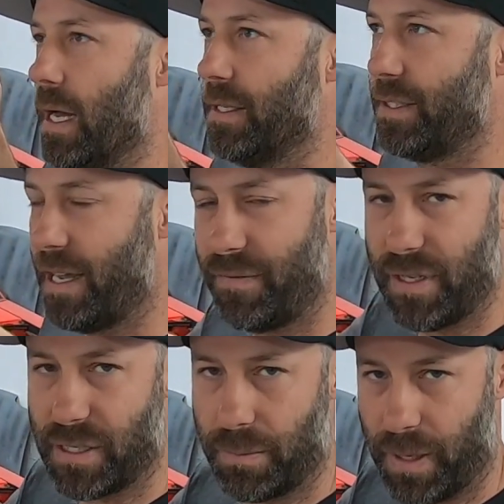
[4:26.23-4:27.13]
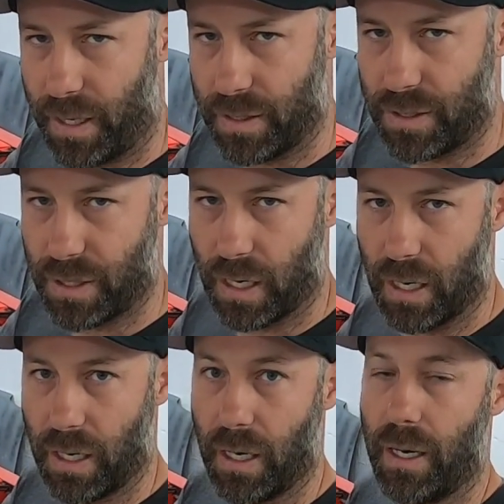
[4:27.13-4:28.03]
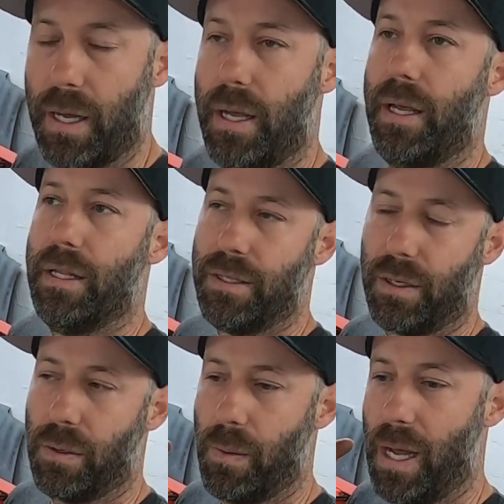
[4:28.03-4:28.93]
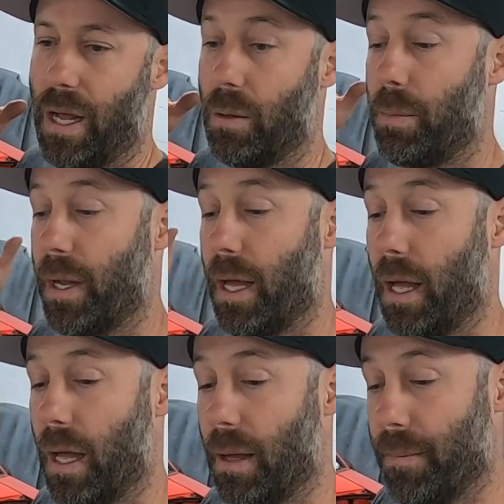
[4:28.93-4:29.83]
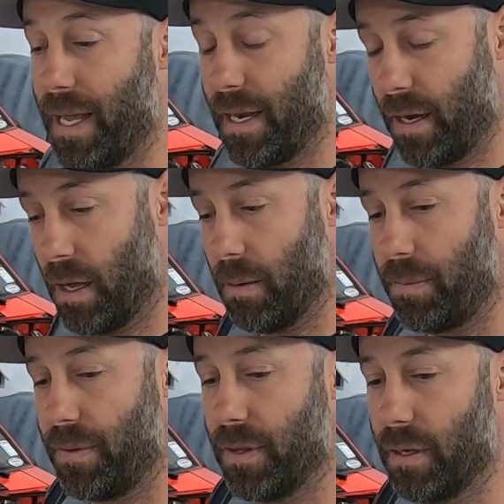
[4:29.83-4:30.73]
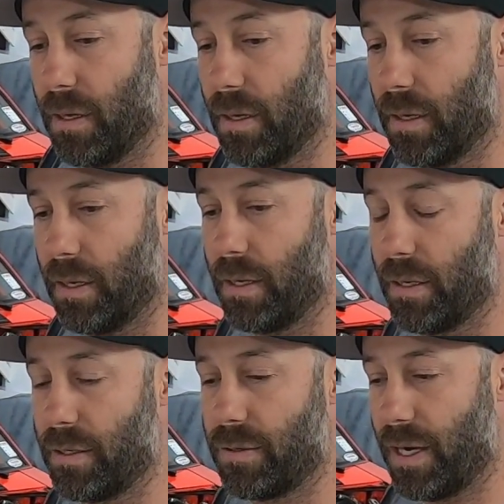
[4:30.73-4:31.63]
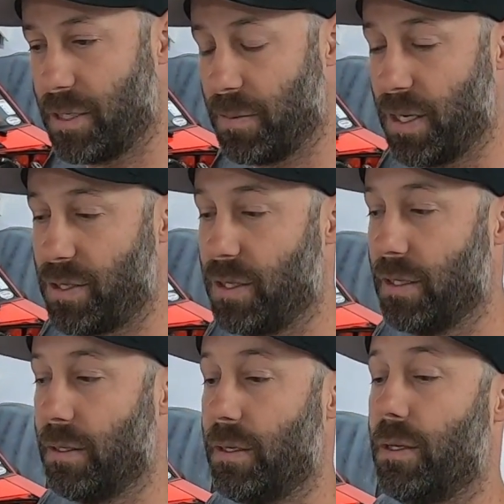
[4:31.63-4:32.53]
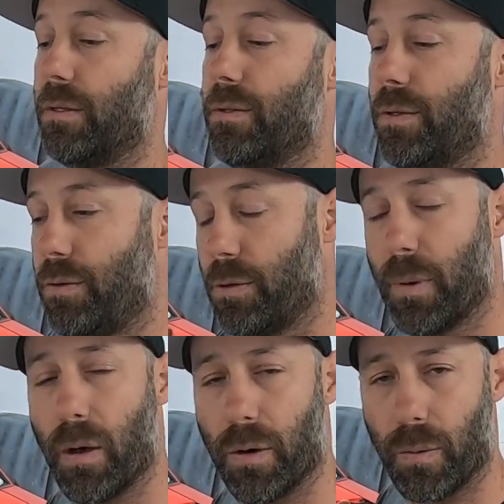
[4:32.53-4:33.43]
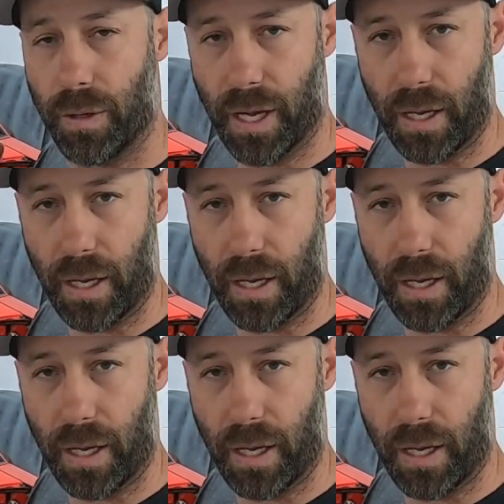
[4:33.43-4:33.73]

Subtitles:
safety is a big concern. It took a while, but made it up the transmission to the motor with